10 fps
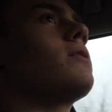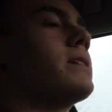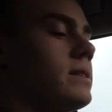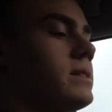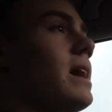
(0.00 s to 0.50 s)
I
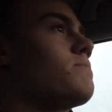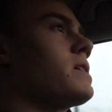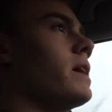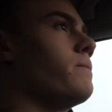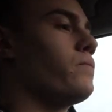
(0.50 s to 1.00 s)
was at the stop
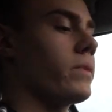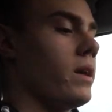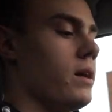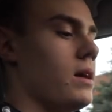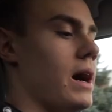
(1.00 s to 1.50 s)
sign.
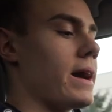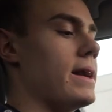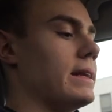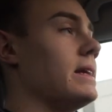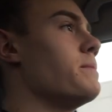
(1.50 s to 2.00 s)
I
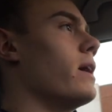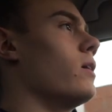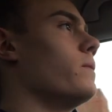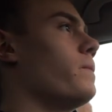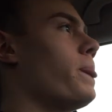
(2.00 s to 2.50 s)
got an
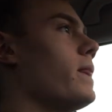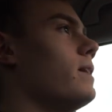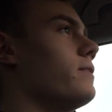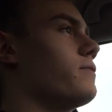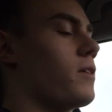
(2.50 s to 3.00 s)
email
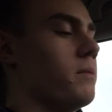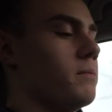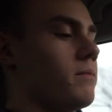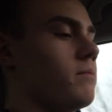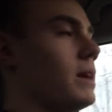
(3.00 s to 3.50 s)

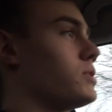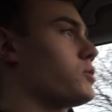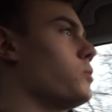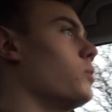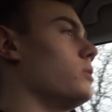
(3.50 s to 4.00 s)
from my
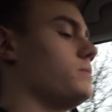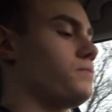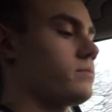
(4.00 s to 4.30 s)
school.